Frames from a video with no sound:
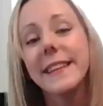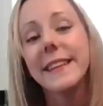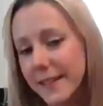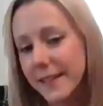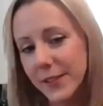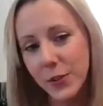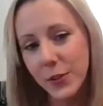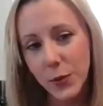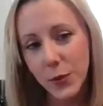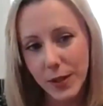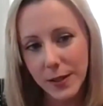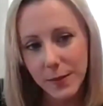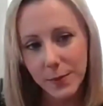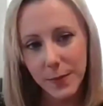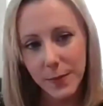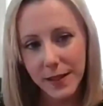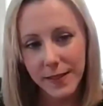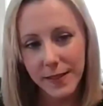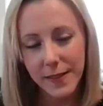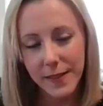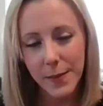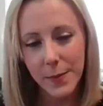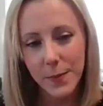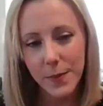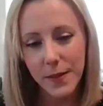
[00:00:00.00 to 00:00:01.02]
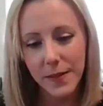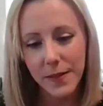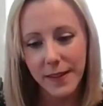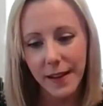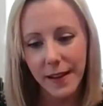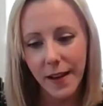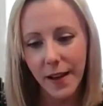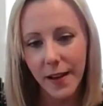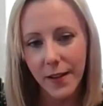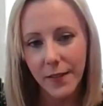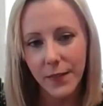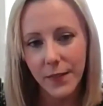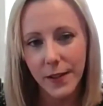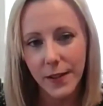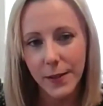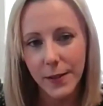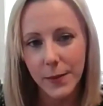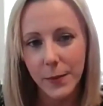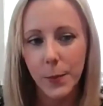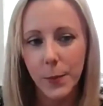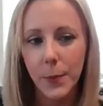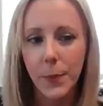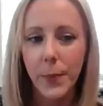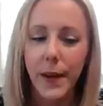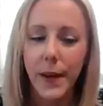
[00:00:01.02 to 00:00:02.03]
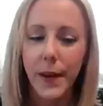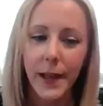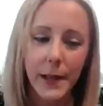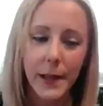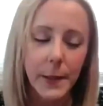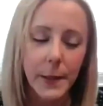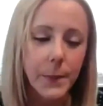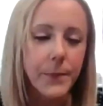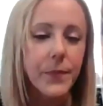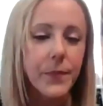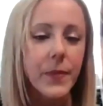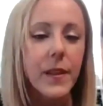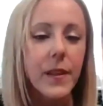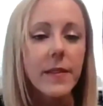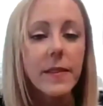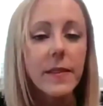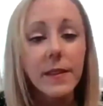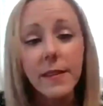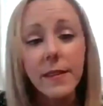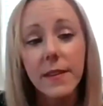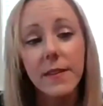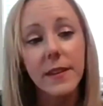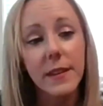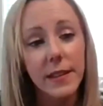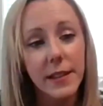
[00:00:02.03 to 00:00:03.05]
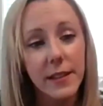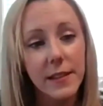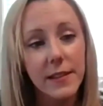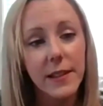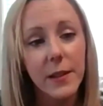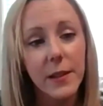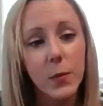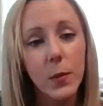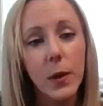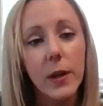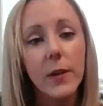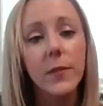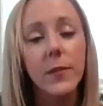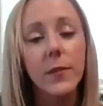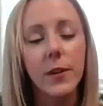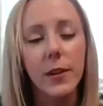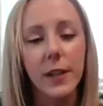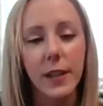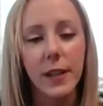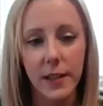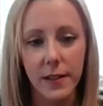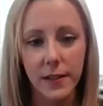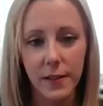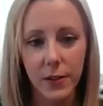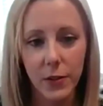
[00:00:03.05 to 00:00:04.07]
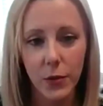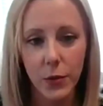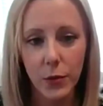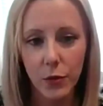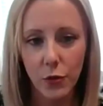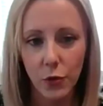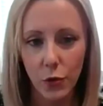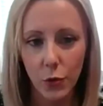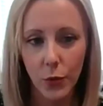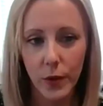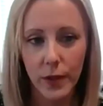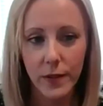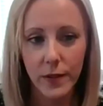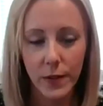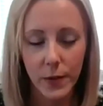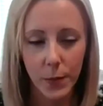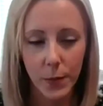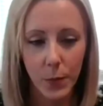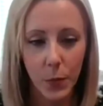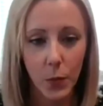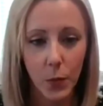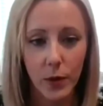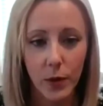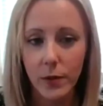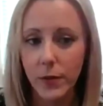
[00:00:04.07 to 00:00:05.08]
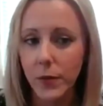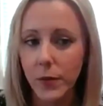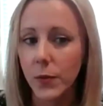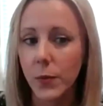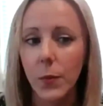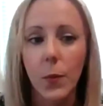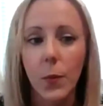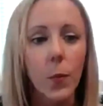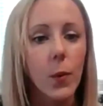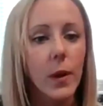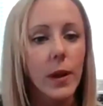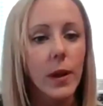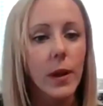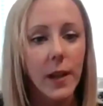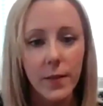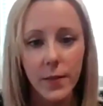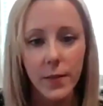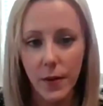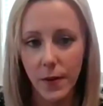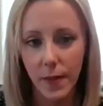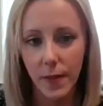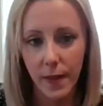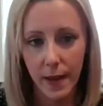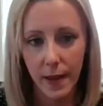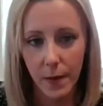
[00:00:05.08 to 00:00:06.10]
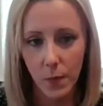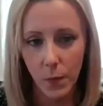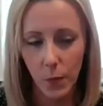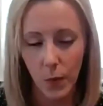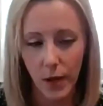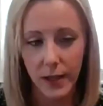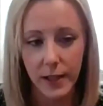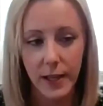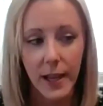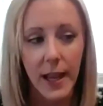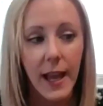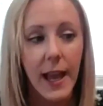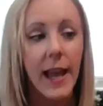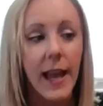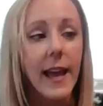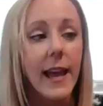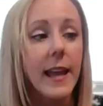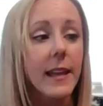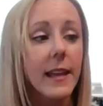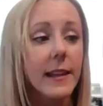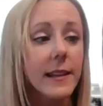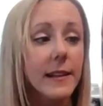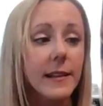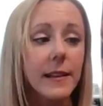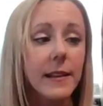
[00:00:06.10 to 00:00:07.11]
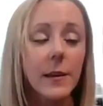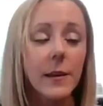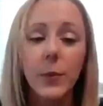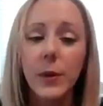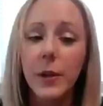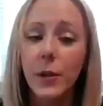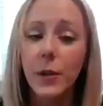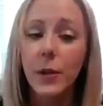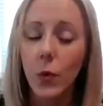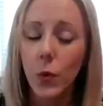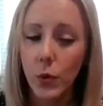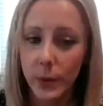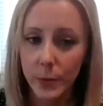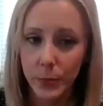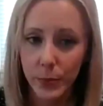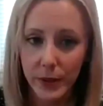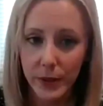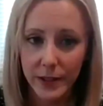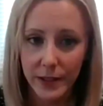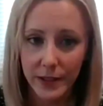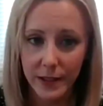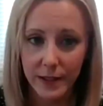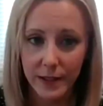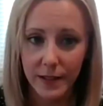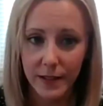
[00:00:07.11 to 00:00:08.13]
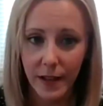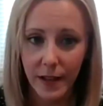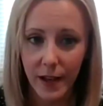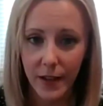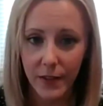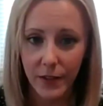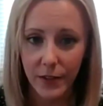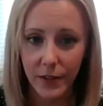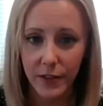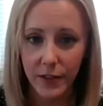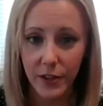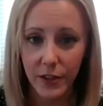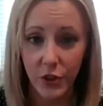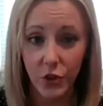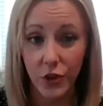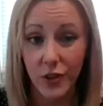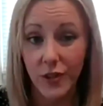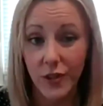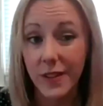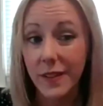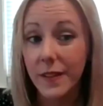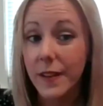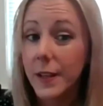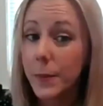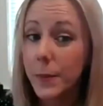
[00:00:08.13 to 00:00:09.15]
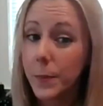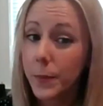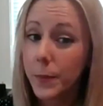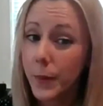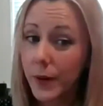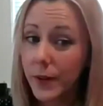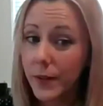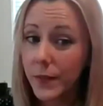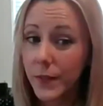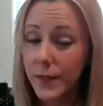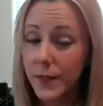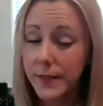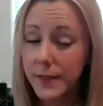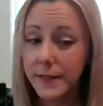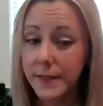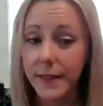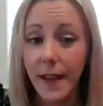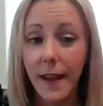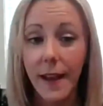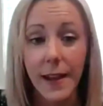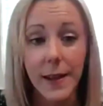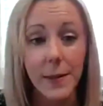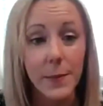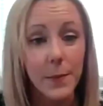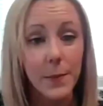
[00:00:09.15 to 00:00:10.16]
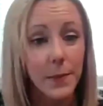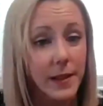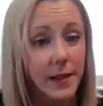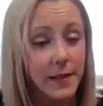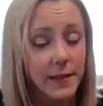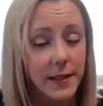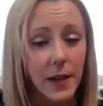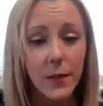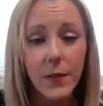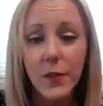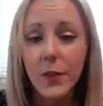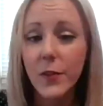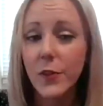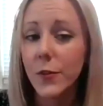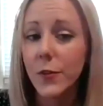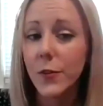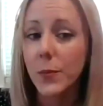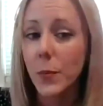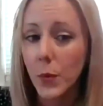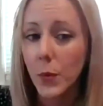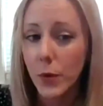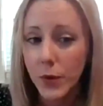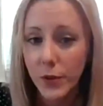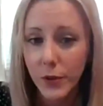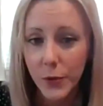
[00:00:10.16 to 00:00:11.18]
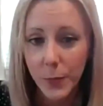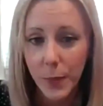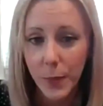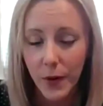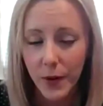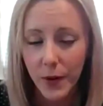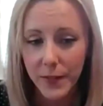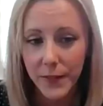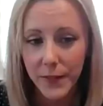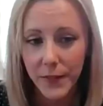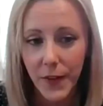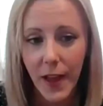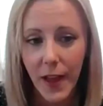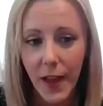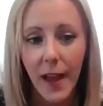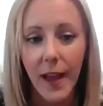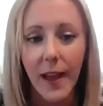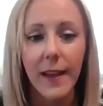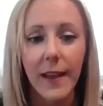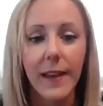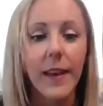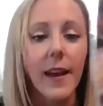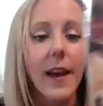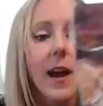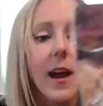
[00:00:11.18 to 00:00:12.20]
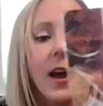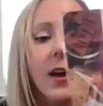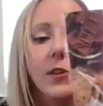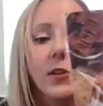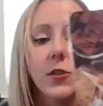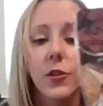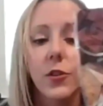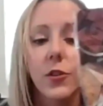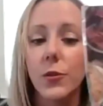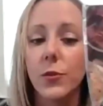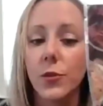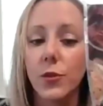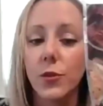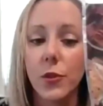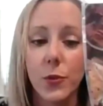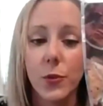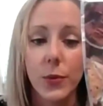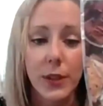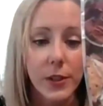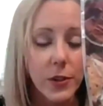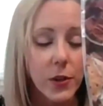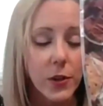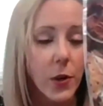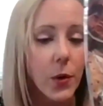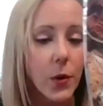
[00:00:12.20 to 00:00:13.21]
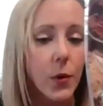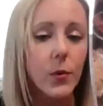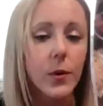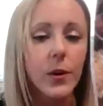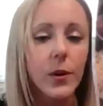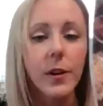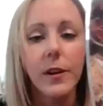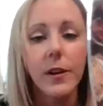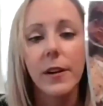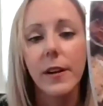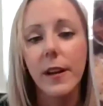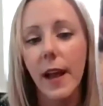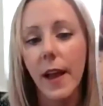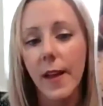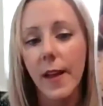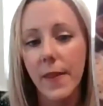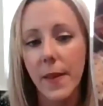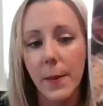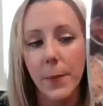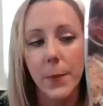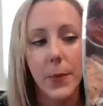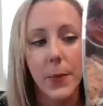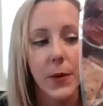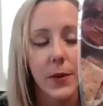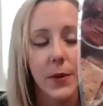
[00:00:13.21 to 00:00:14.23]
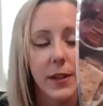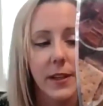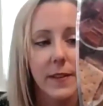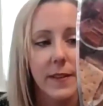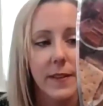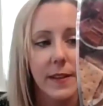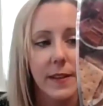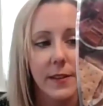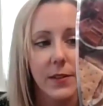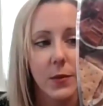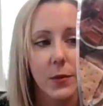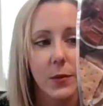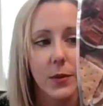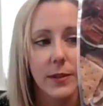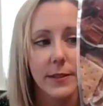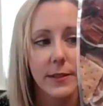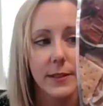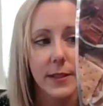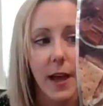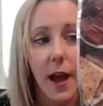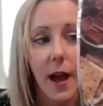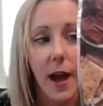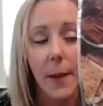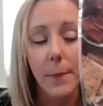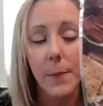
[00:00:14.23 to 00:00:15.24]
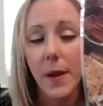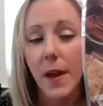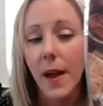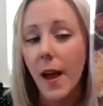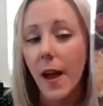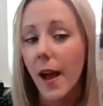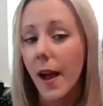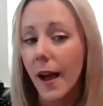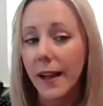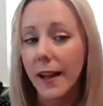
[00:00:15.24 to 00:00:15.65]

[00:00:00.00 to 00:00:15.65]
yes, you can make them in the oven, but this is an easy way for kids to enjoy s'mores whenever they want. And it can be incorporated into other dishes like breakfast time. Let's have a s'mores parfait. So doing yogurt and then putting this on top.